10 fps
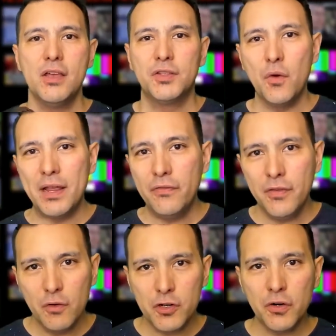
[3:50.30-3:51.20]
So in
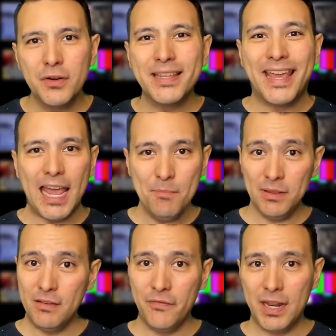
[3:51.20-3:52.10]
future
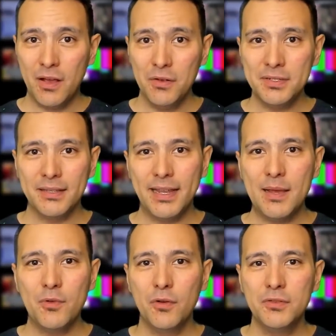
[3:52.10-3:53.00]
gameplay videos that
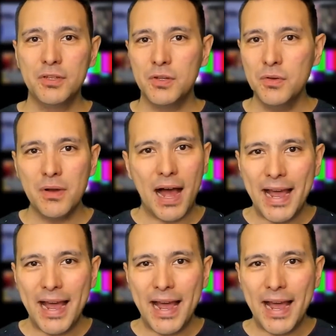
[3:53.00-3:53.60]
I'm going to do,